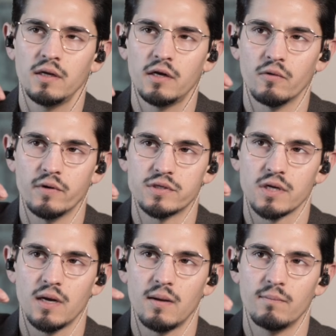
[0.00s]
It always
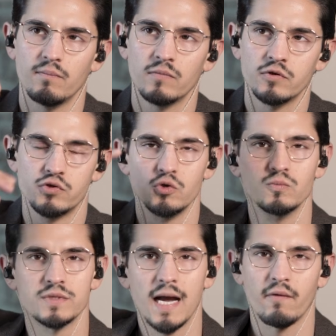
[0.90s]

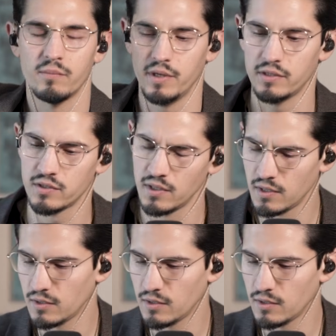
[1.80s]
zooms out a bit.